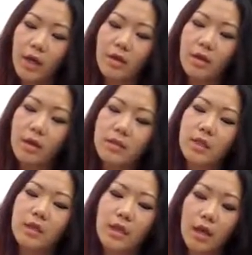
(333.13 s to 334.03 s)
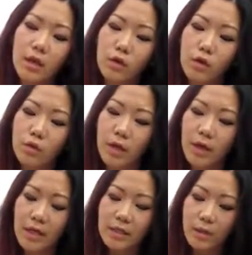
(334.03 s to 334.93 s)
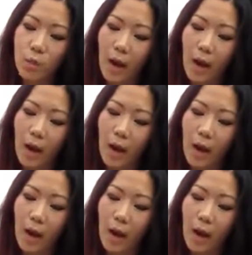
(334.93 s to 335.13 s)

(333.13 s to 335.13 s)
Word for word: I think, said thank you, and I said,